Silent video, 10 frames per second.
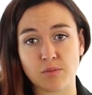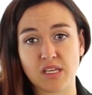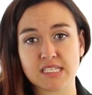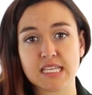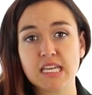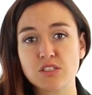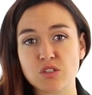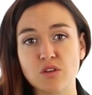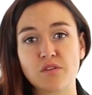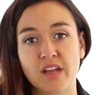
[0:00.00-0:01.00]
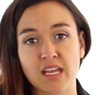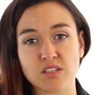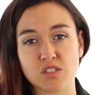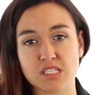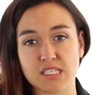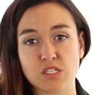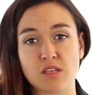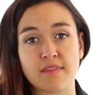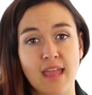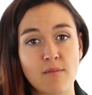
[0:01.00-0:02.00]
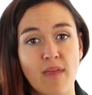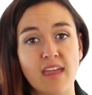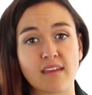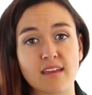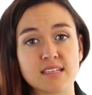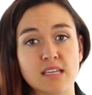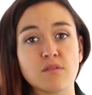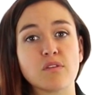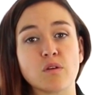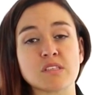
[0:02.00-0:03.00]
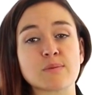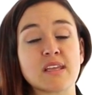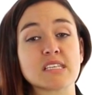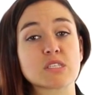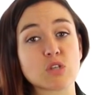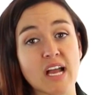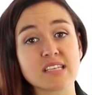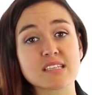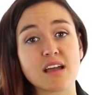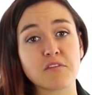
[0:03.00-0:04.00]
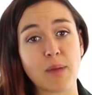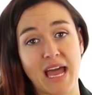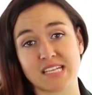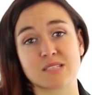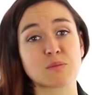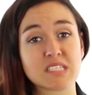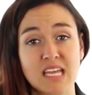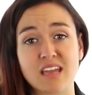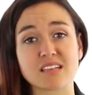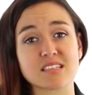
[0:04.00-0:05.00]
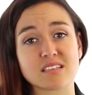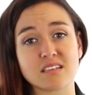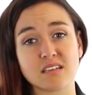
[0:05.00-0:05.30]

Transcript: because each new financial decision they make is influenced by the stress of past mistakes.